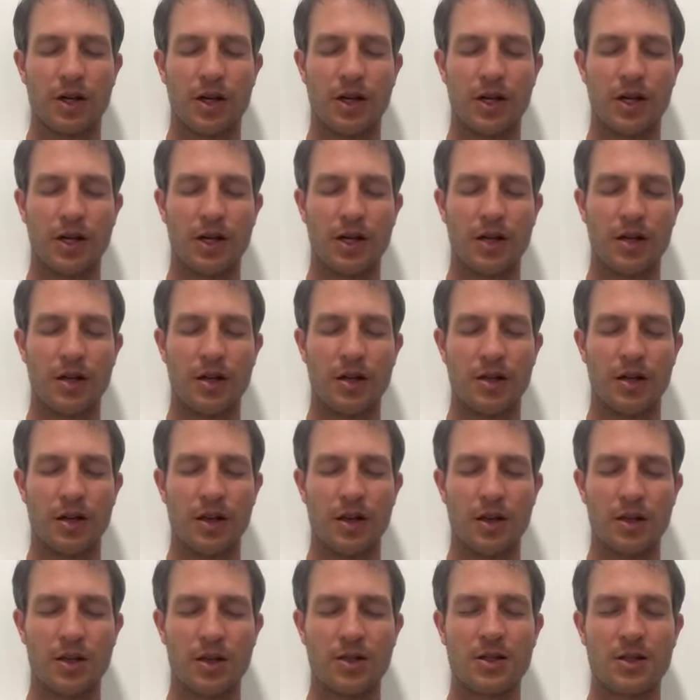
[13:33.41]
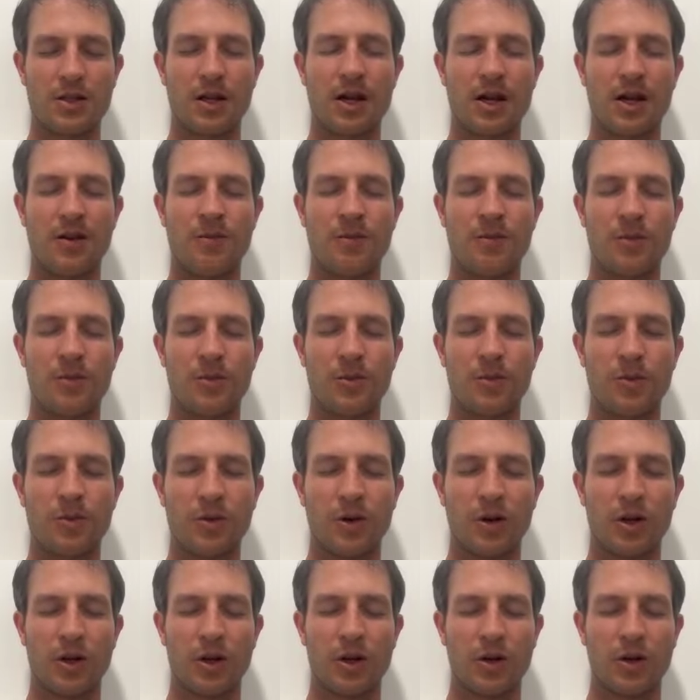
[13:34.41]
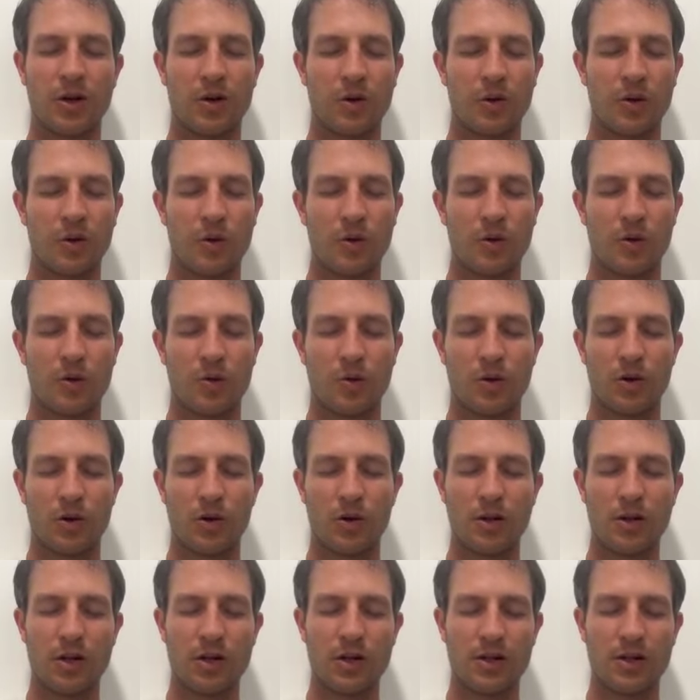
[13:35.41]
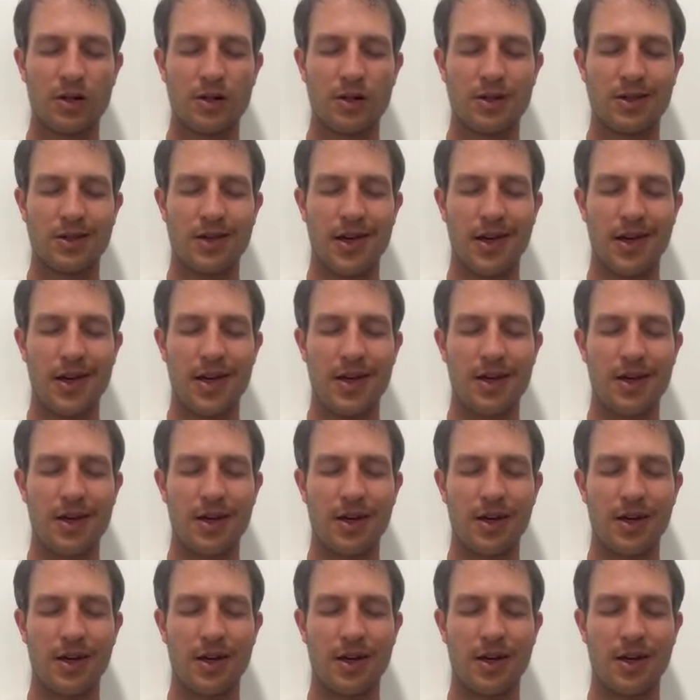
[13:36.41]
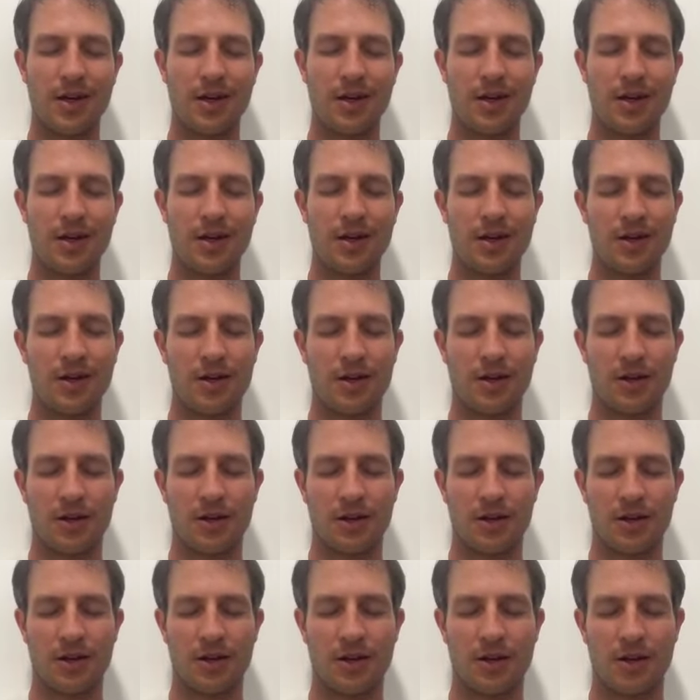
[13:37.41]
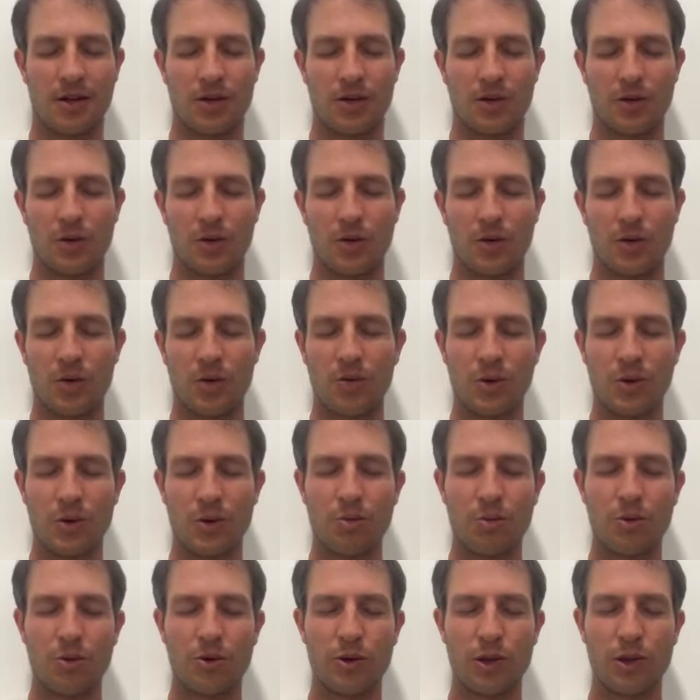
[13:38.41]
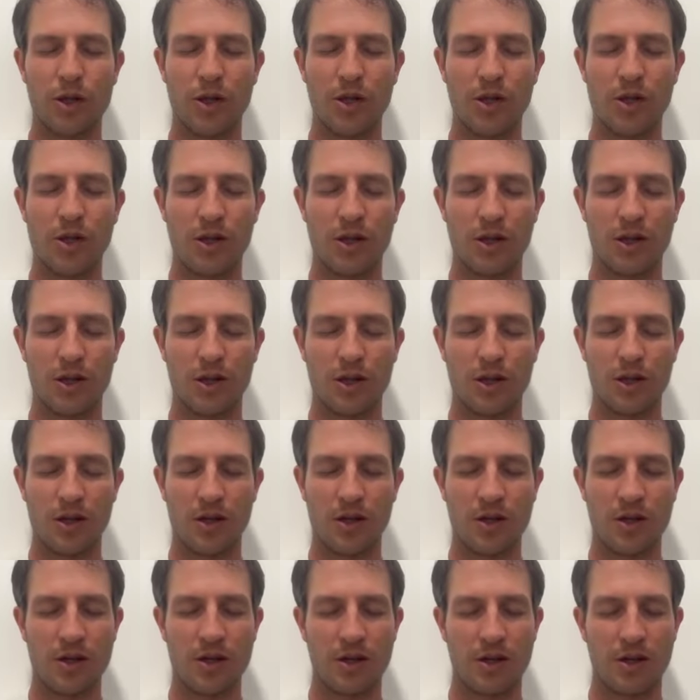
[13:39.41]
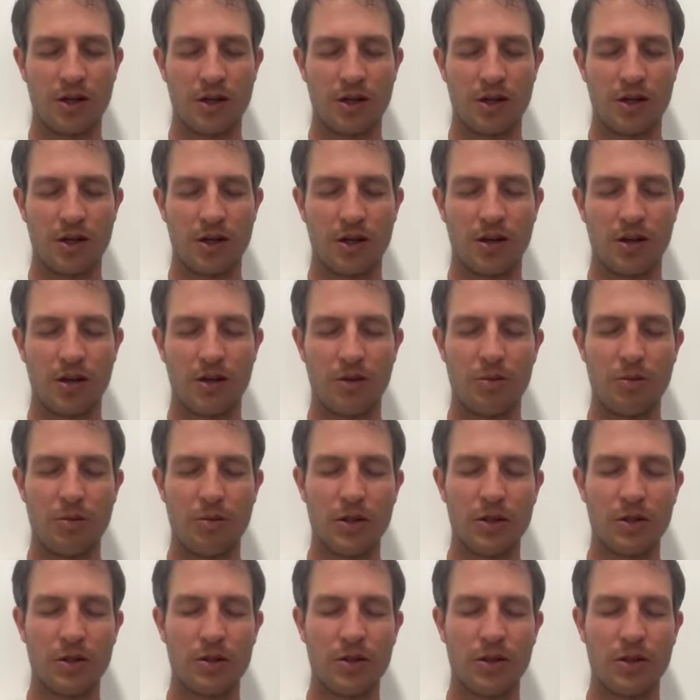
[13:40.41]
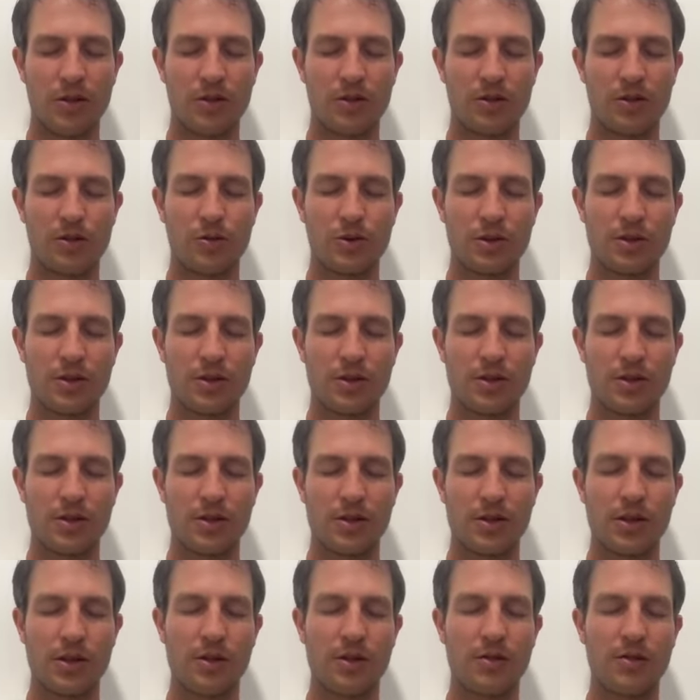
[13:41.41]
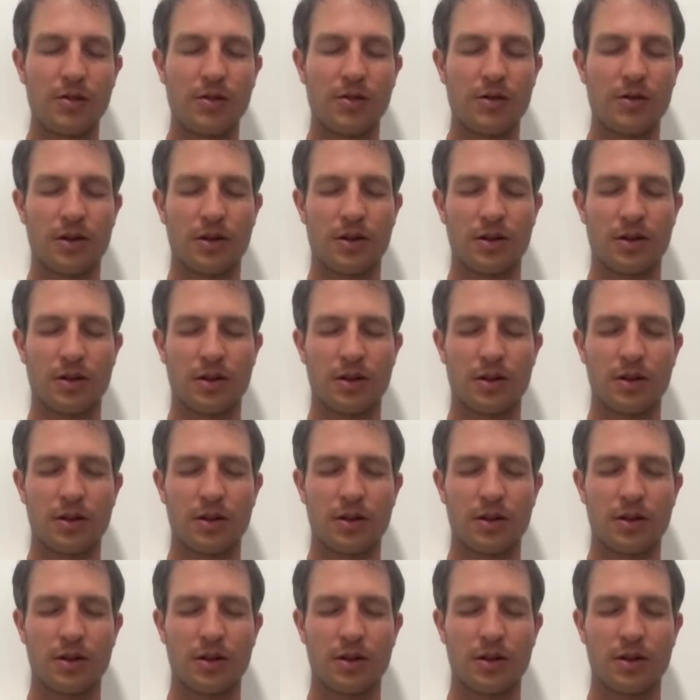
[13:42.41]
And this time we're going to take in, when we breathe in, the ability to receive.